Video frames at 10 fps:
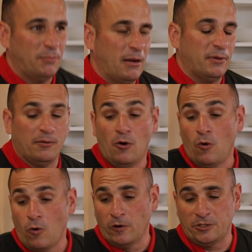and pepper.
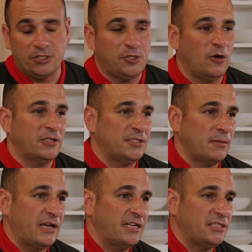Or just salt in
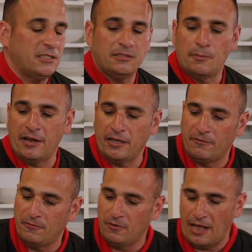some cases, depending
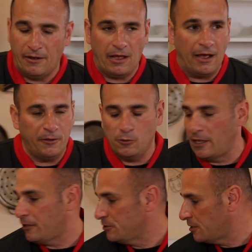on how you
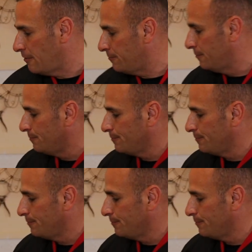like your stuff.